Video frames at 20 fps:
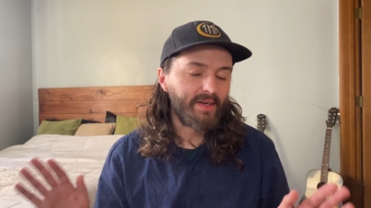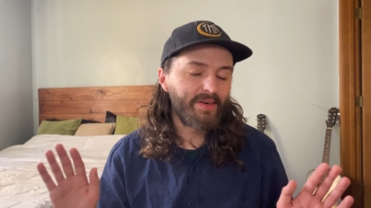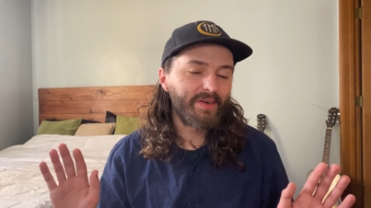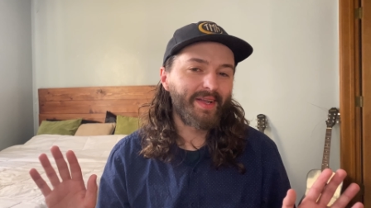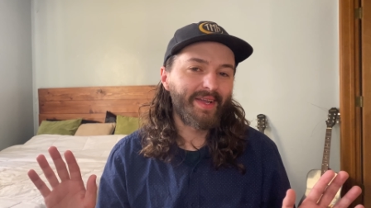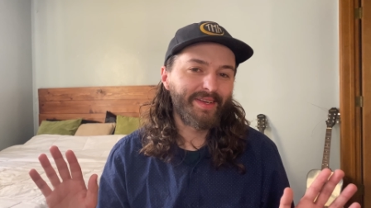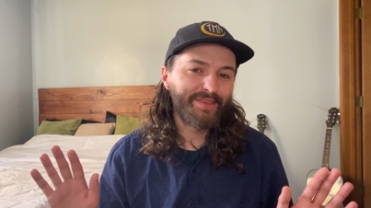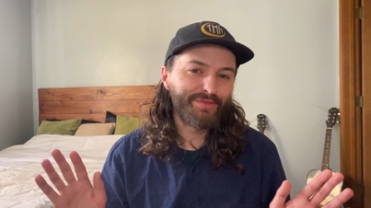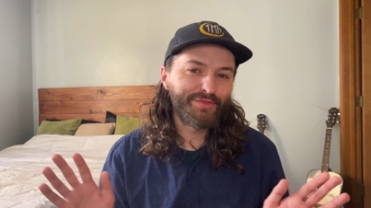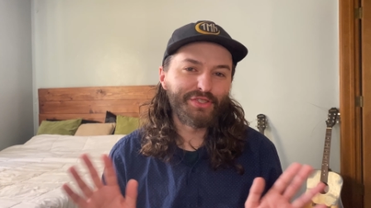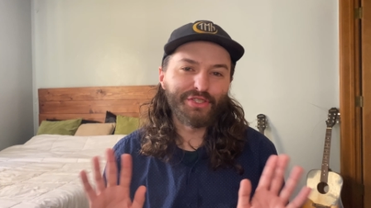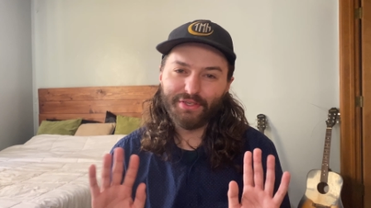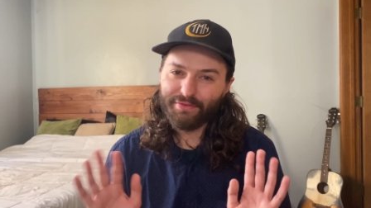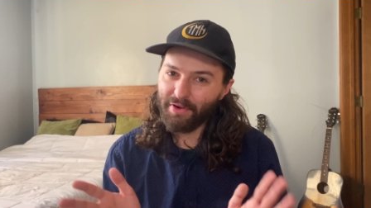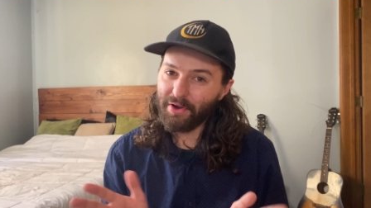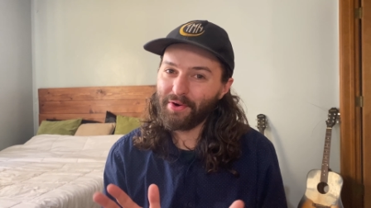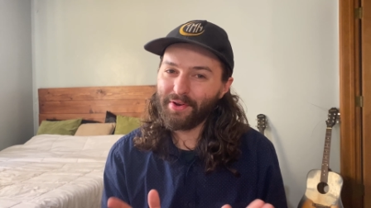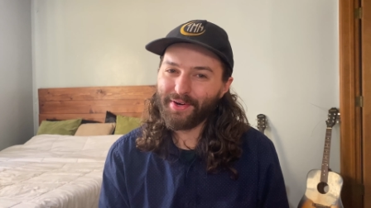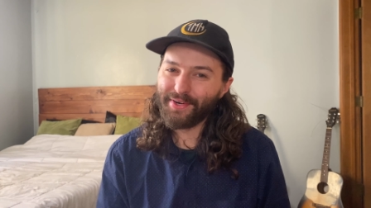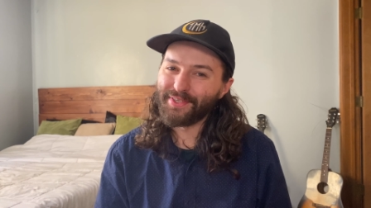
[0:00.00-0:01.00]
Okay, she
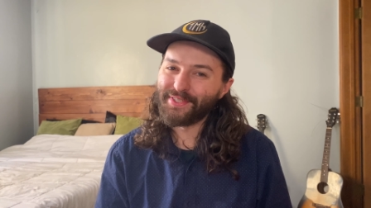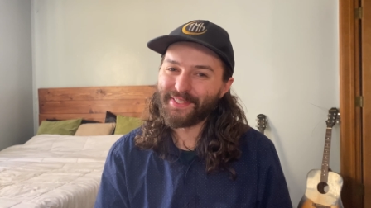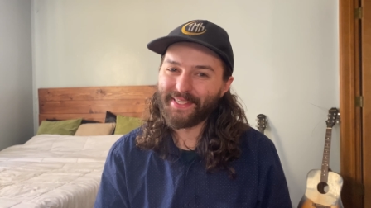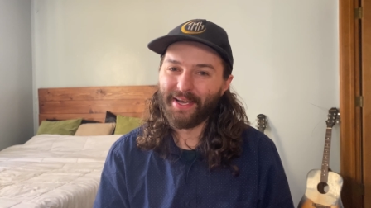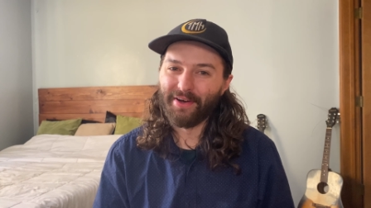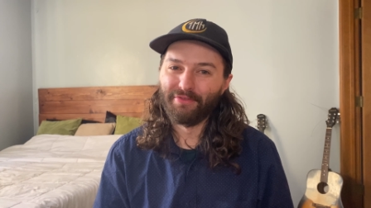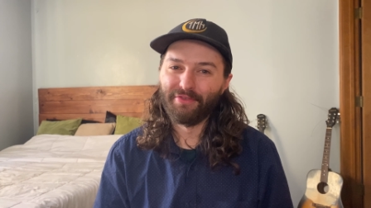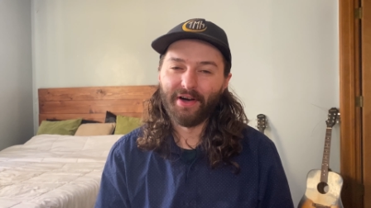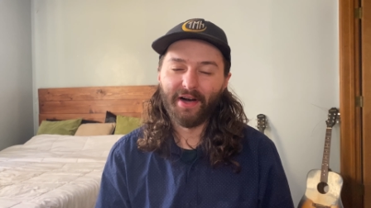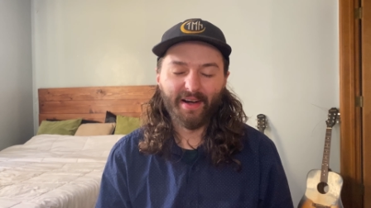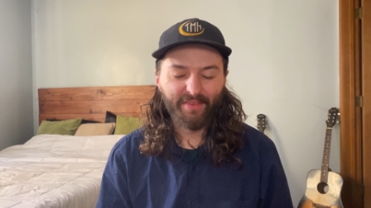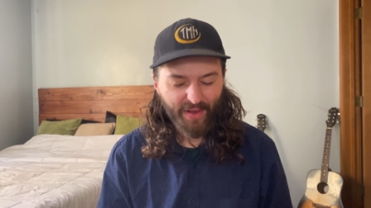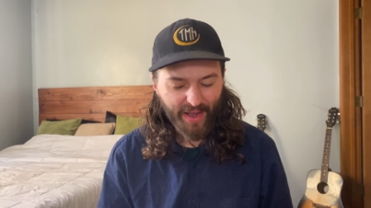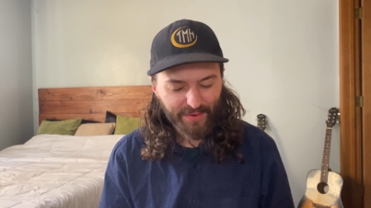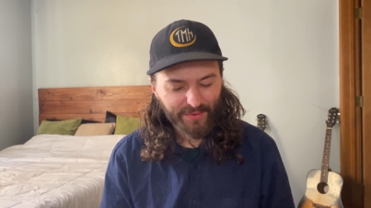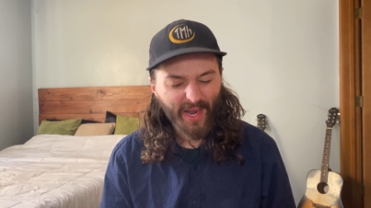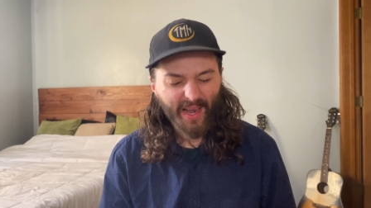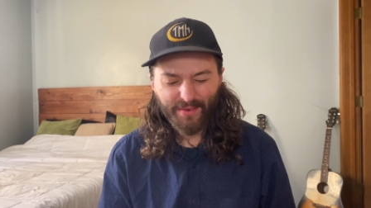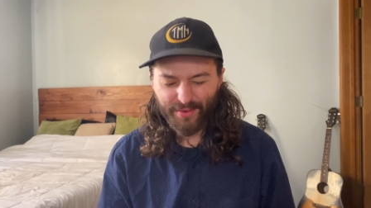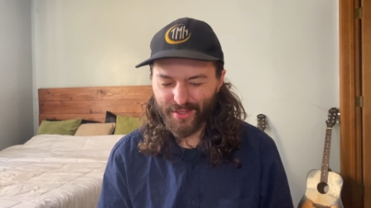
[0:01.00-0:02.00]
voted herself off.
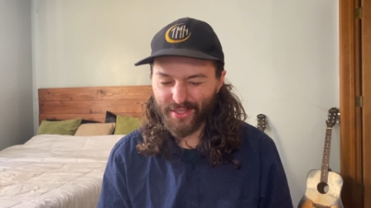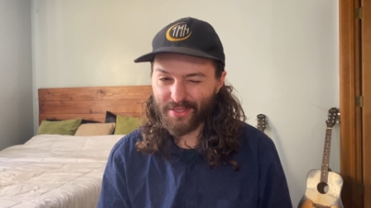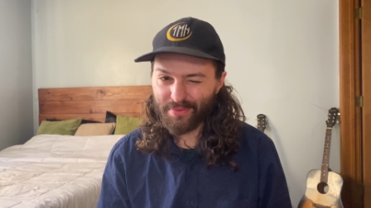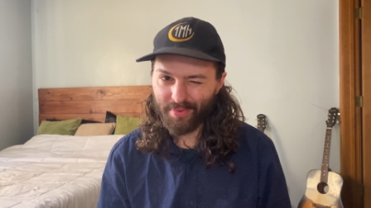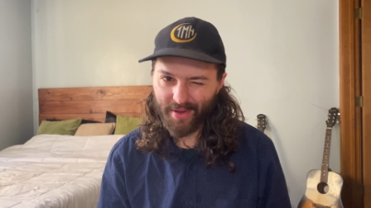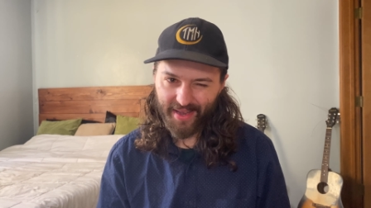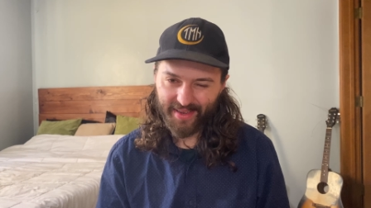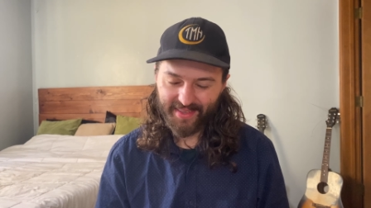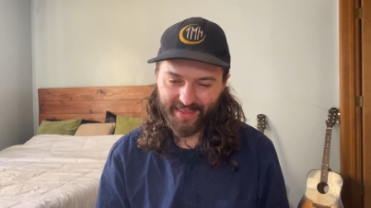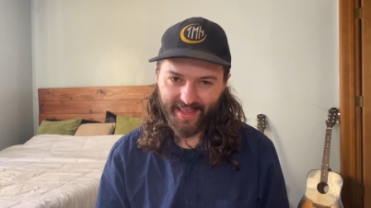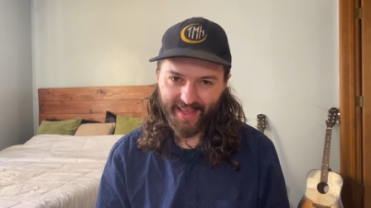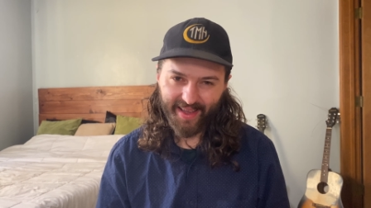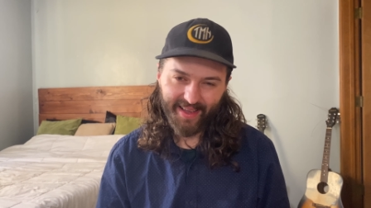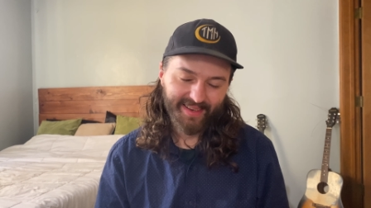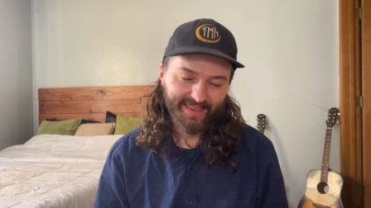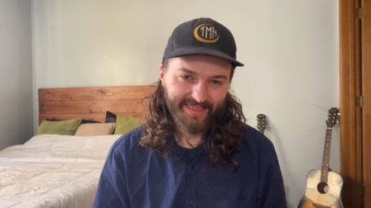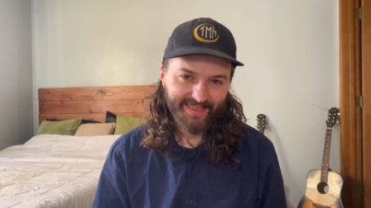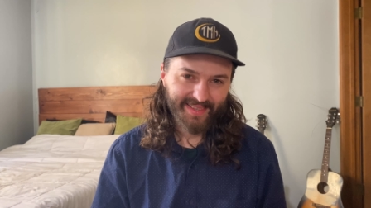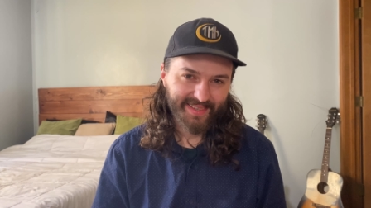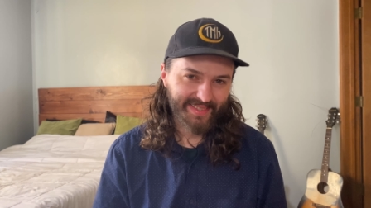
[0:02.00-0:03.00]
I, I respect
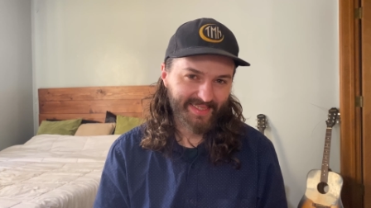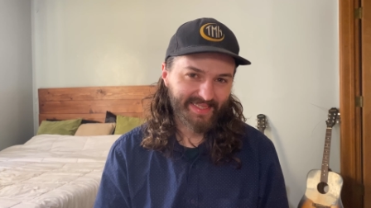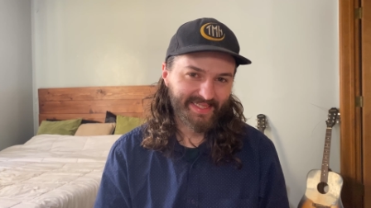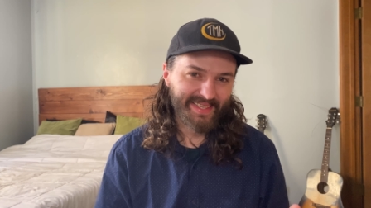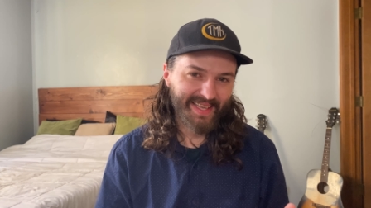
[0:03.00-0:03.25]
that. There's,